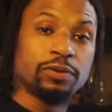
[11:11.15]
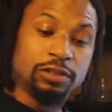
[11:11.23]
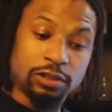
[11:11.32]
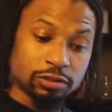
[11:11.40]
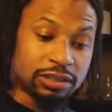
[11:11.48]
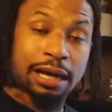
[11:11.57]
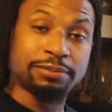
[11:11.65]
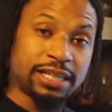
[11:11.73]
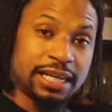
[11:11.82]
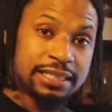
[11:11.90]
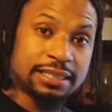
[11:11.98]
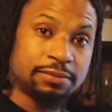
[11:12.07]
you know, stop
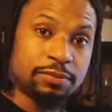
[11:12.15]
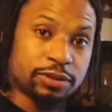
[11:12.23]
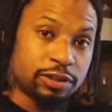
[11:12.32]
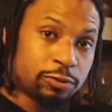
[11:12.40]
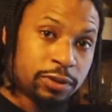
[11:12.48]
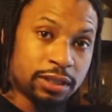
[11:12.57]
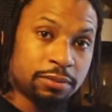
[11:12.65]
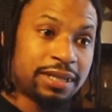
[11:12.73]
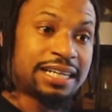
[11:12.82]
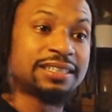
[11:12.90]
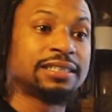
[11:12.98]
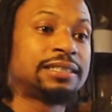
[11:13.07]
chasing them, pursuing them,
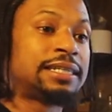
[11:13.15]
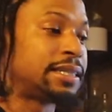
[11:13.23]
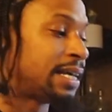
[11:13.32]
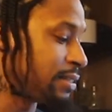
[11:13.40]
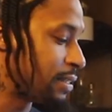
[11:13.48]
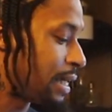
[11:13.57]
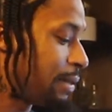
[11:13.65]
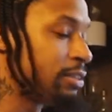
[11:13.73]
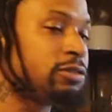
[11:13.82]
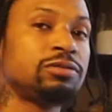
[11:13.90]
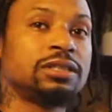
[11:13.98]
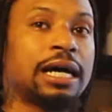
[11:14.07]
that's the time
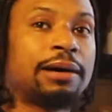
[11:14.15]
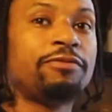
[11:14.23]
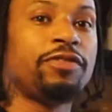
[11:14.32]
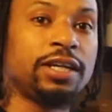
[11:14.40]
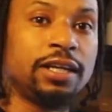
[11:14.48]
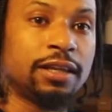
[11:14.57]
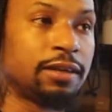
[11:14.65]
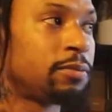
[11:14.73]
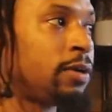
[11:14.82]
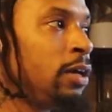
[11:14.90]
that you stop feeding them.